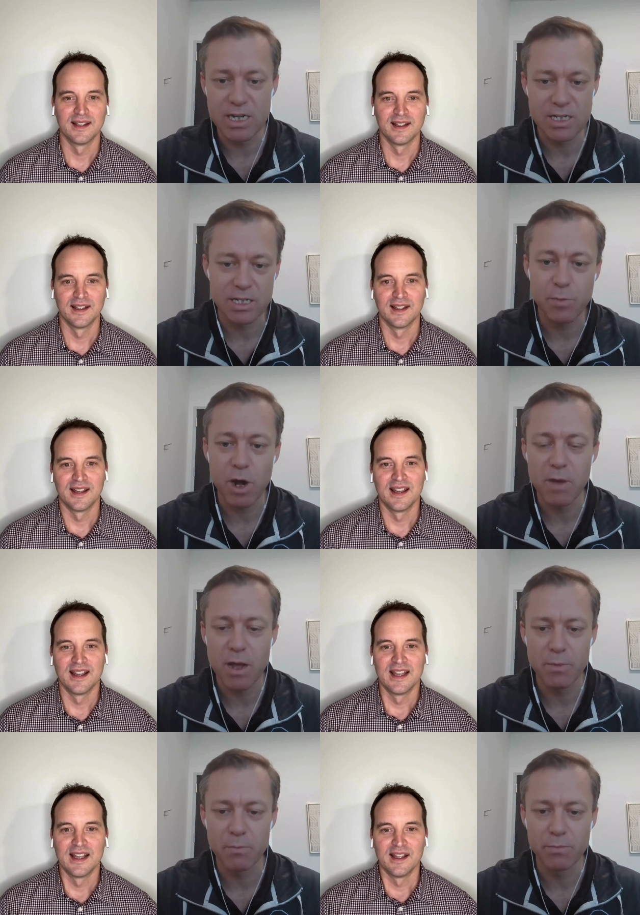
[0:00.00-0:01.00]
Speaker 1: and as things pop
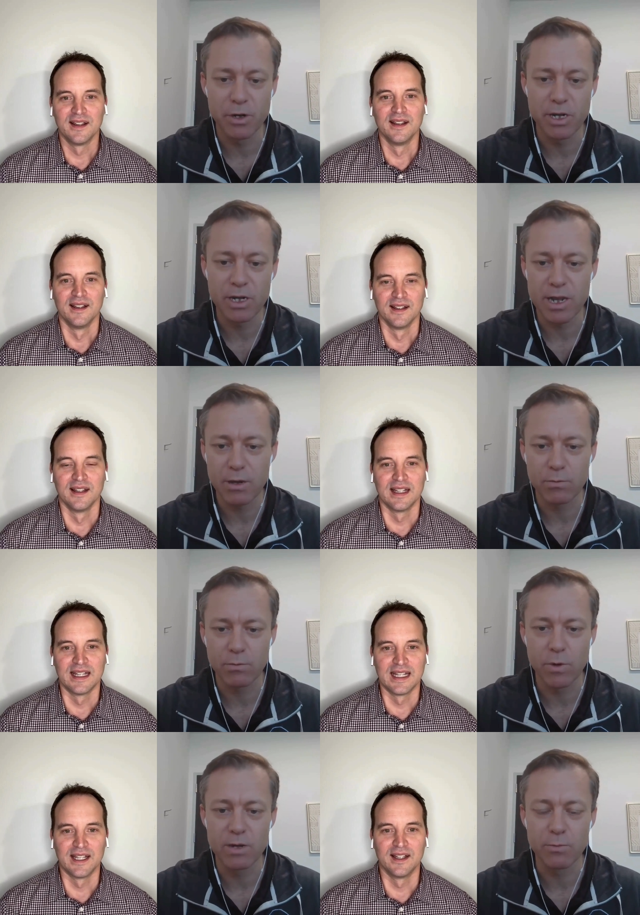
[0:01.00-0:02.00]
up, you put it. Like,
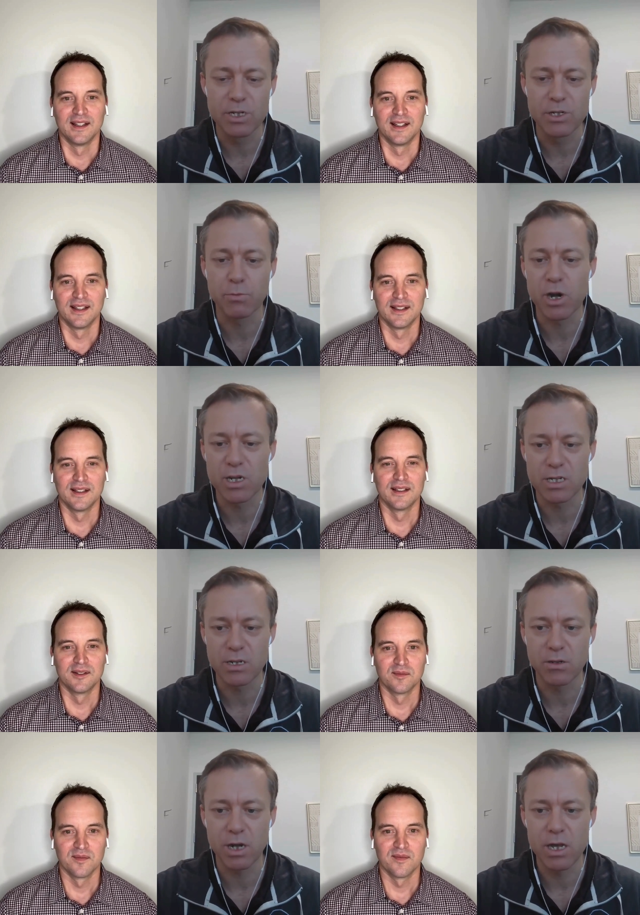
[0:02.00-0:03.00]
what what does your
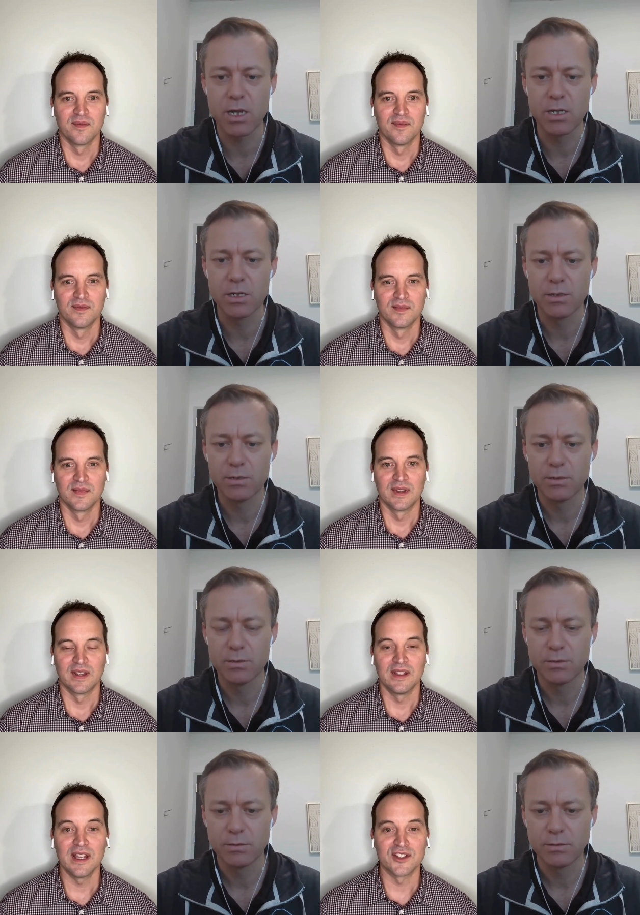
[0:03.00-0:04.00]
process look like?
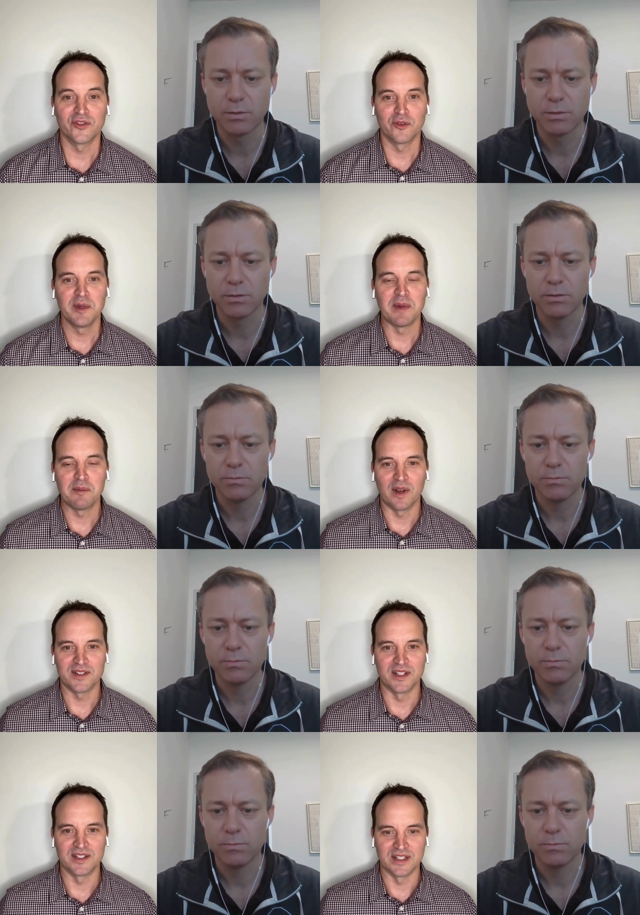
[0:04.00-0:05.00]
Speaker 2: Yeah. So for me, my
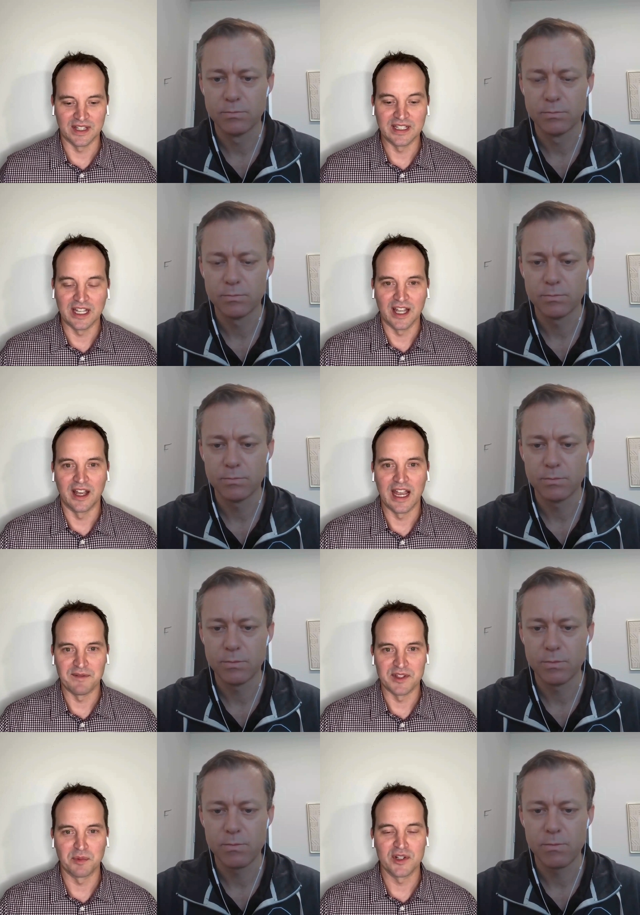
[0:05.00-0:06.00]
process is like I, I
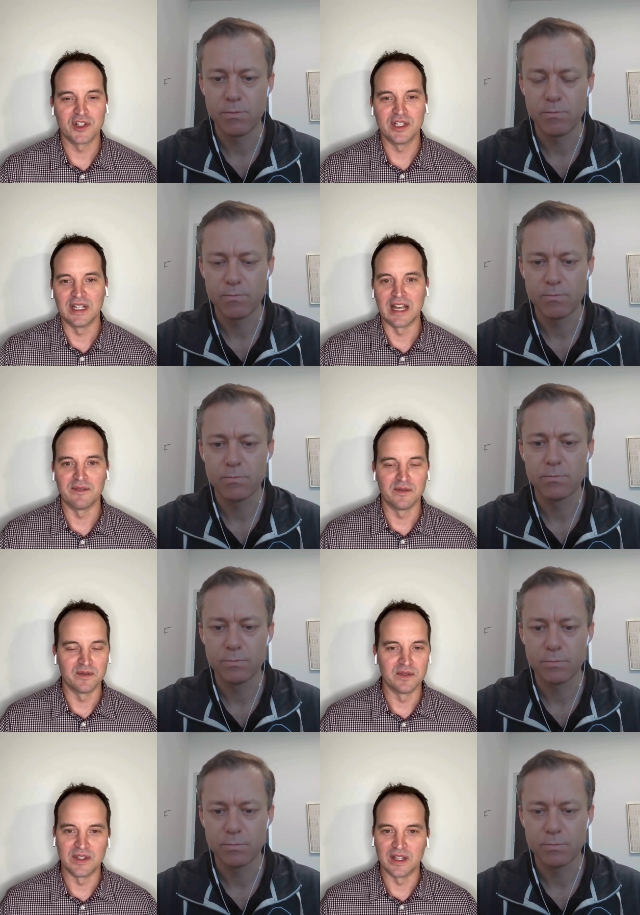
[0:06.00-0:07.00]
have a spreadsheet. I've
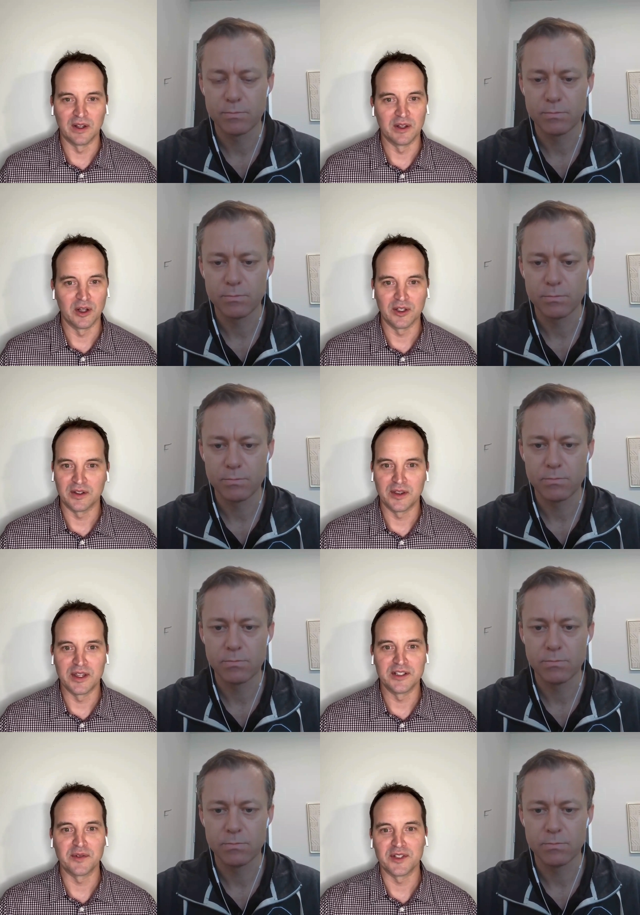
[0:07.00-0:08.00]
like,
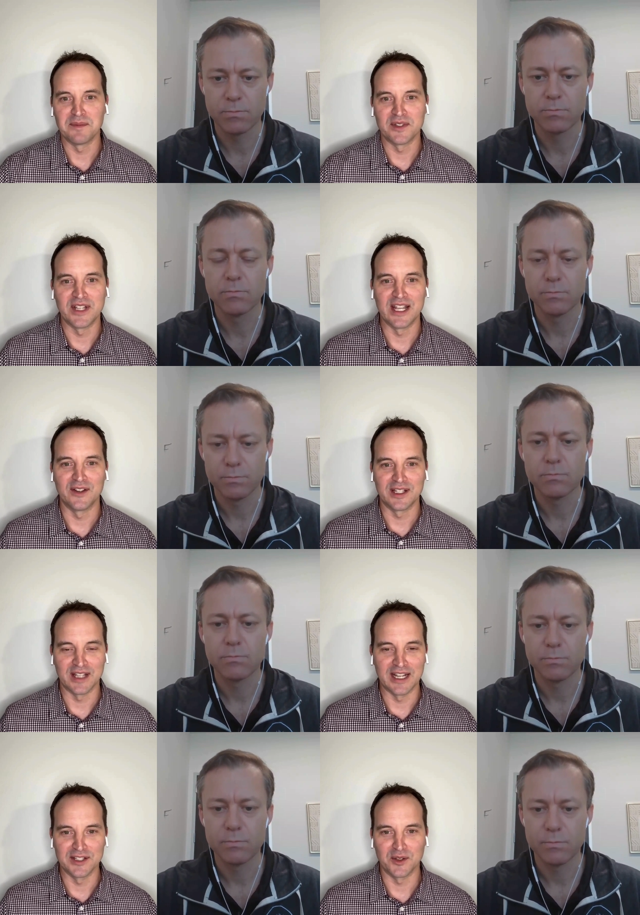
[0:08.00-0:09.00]
different times of day,
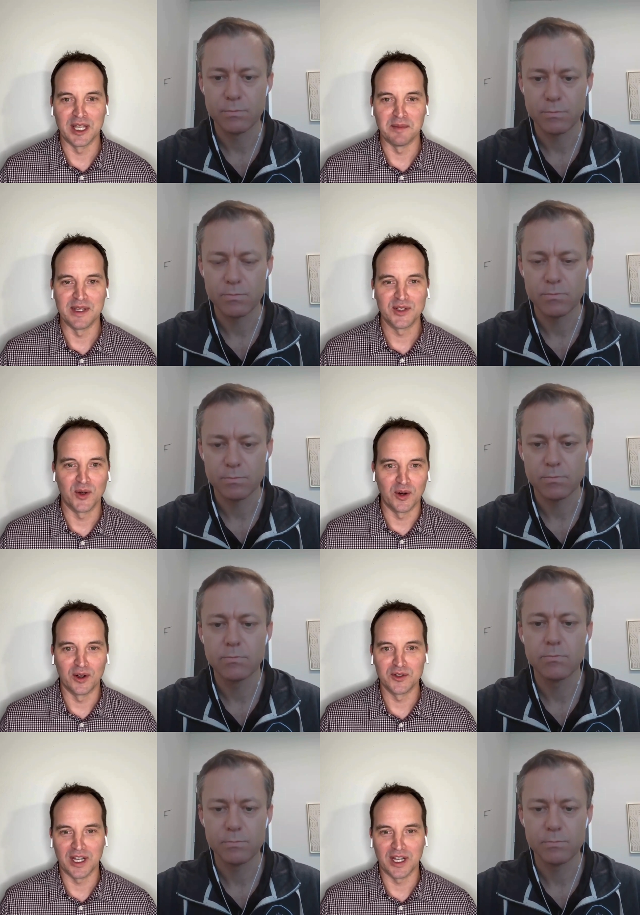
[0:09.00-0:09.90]
like ideas will hit me, so